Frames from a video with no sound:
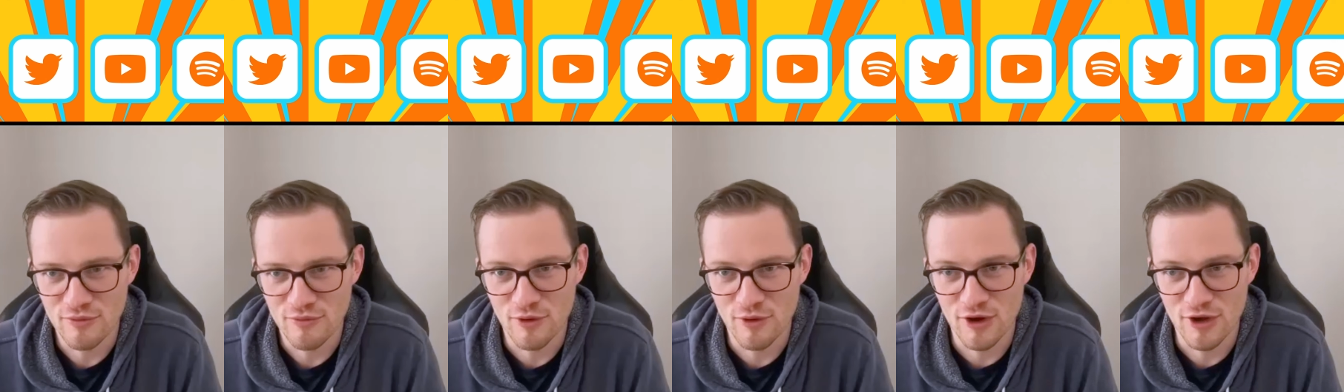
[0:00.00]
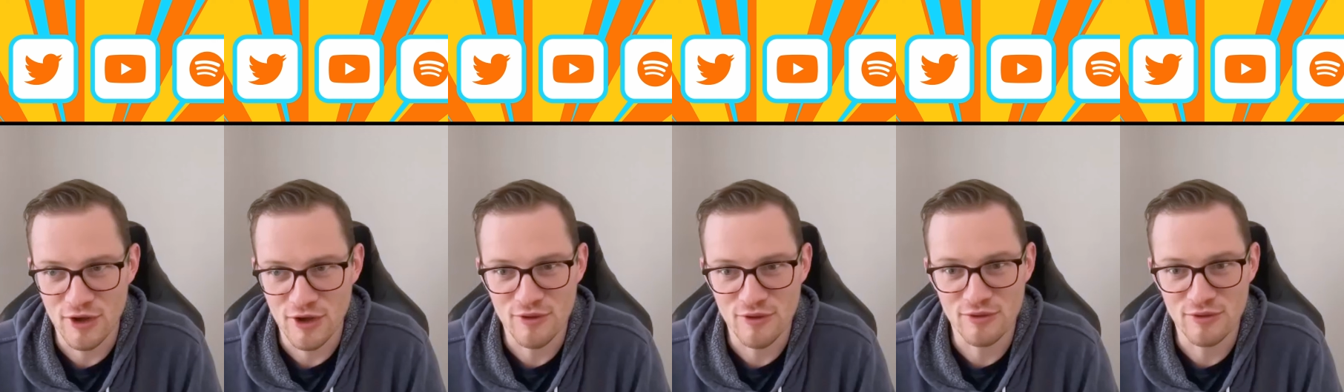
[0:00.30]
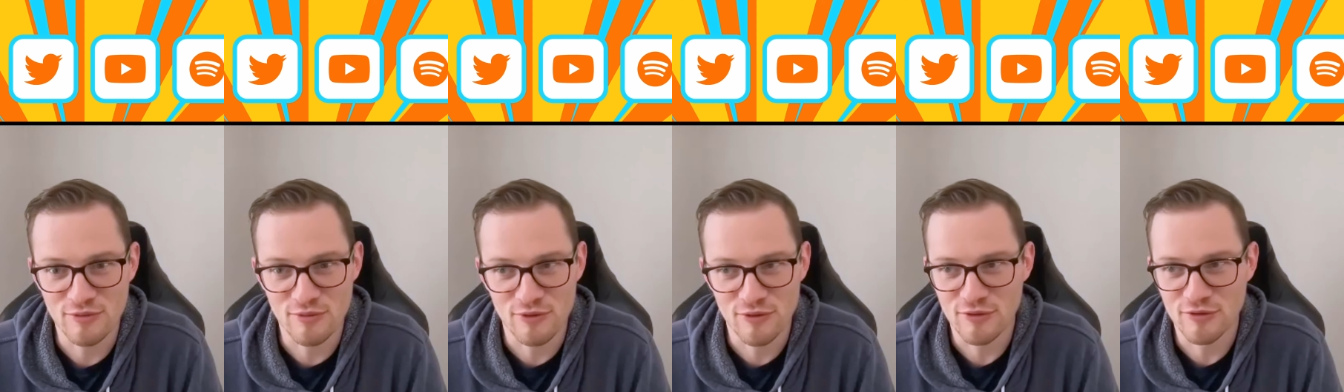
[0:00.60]
working with
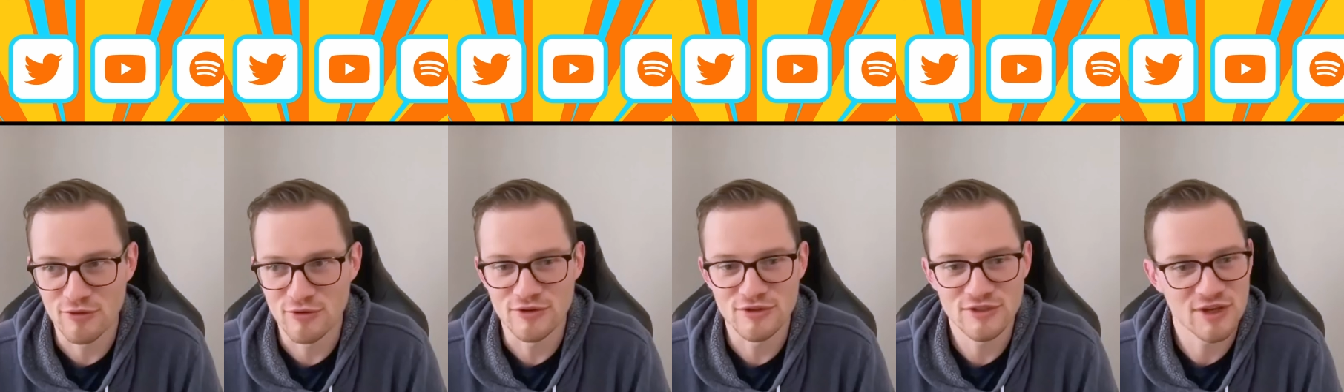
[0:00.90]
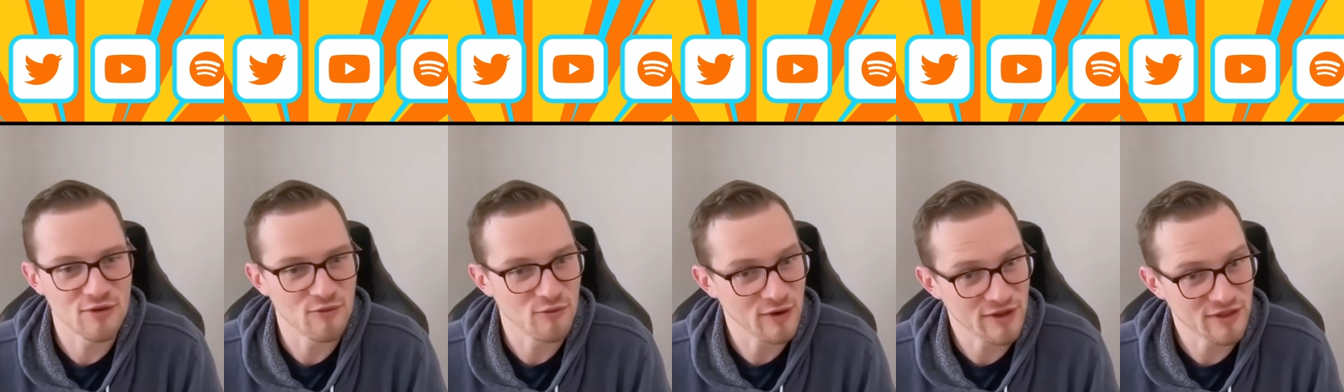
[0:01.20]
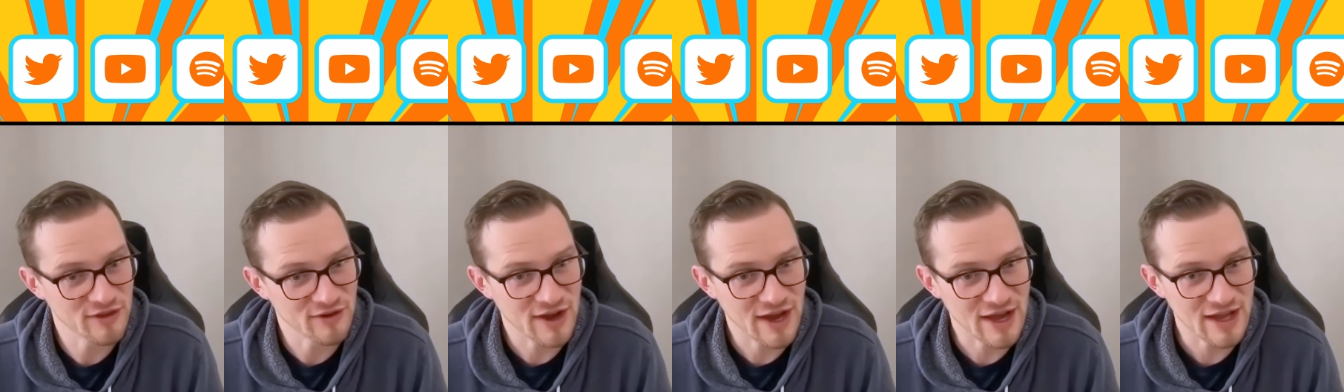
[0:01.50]
the recruiters on
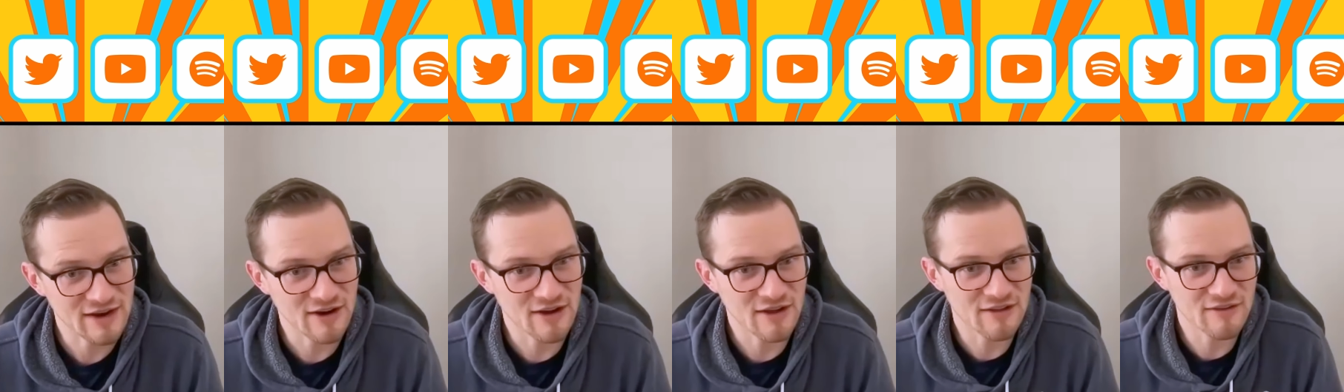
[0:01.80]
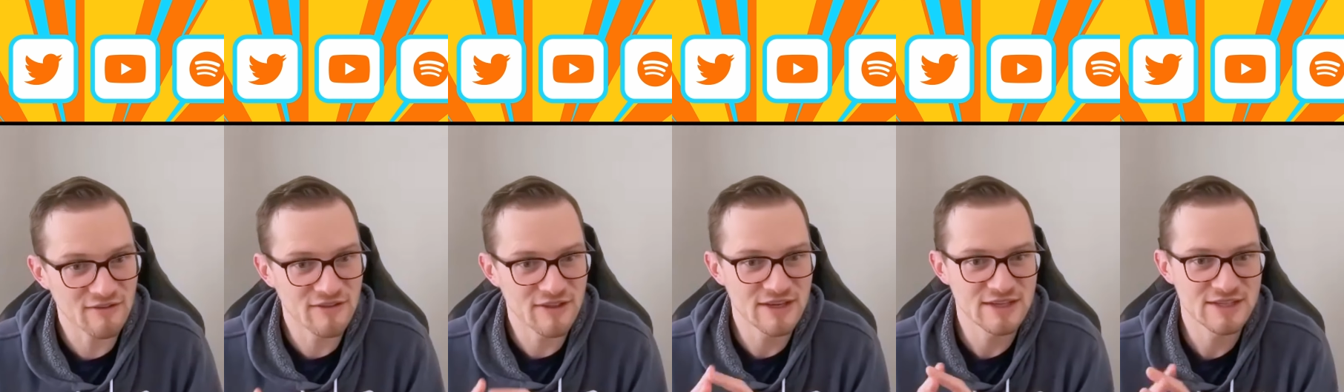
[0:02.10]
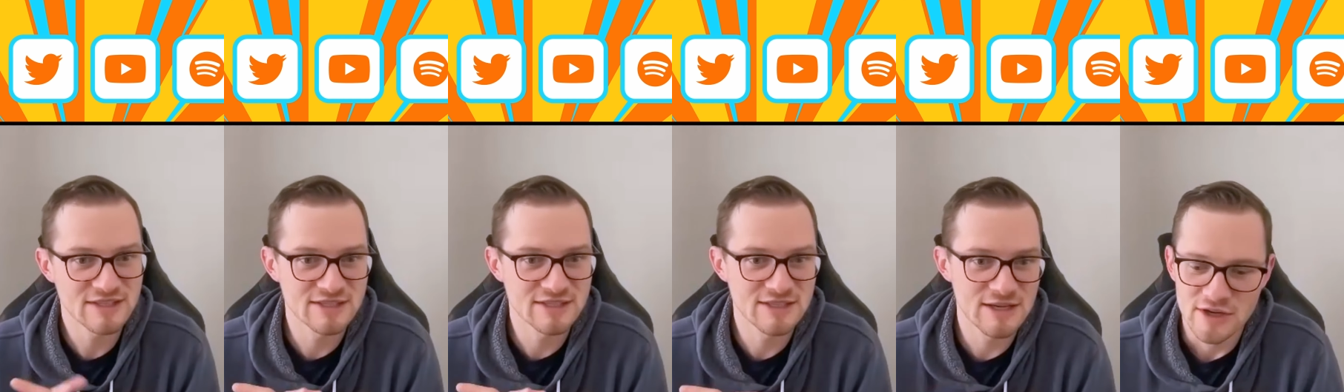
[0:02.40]
where they're at in all of
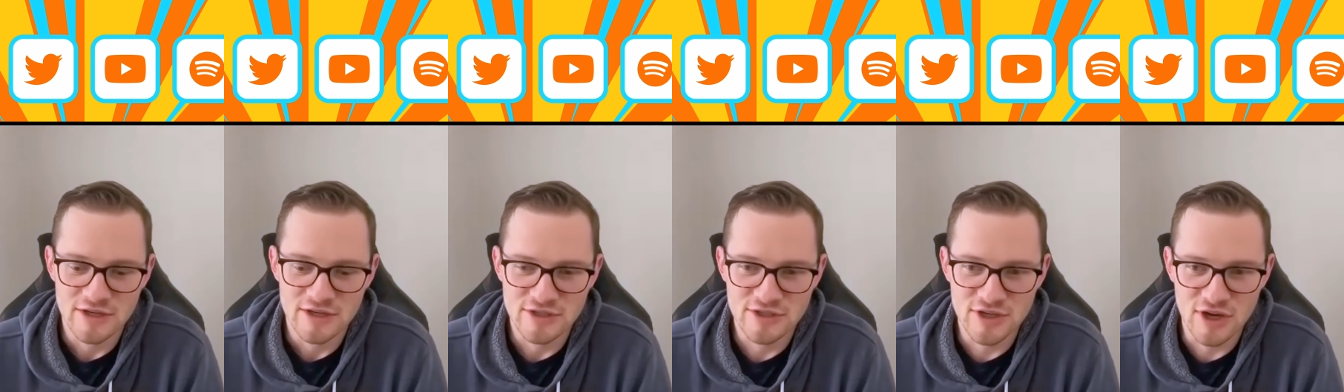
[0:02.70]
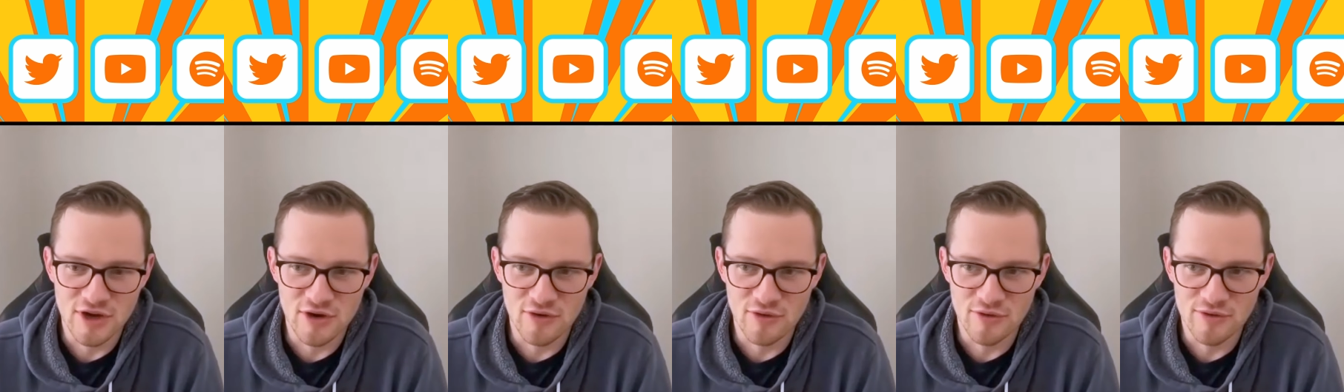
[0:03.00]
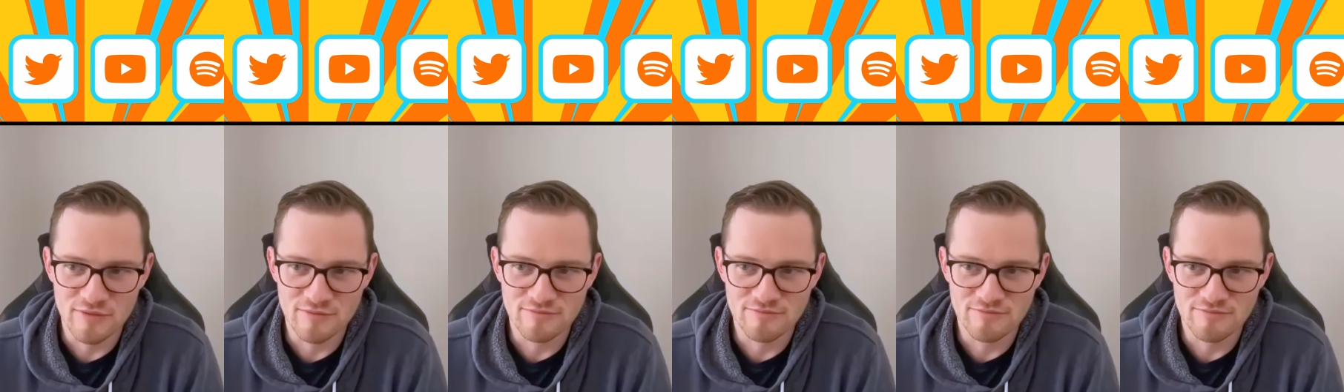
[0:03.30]
this. So